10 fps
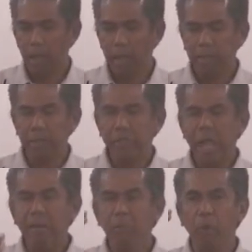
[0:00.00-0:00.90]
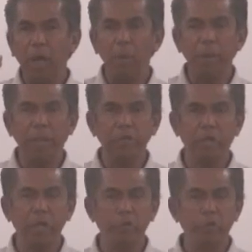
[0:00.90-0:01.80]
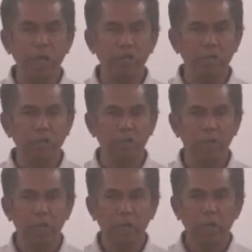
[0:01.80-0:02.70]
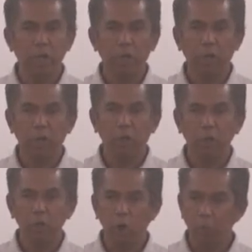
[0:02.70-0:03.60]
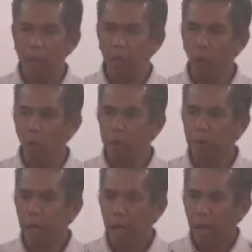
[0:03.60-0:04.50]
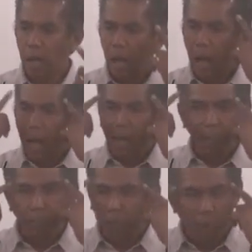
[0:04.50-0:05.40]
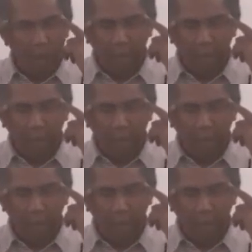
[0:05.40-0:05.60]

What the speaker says: In the same way, when I say, Jesus, you're my Lord, I have no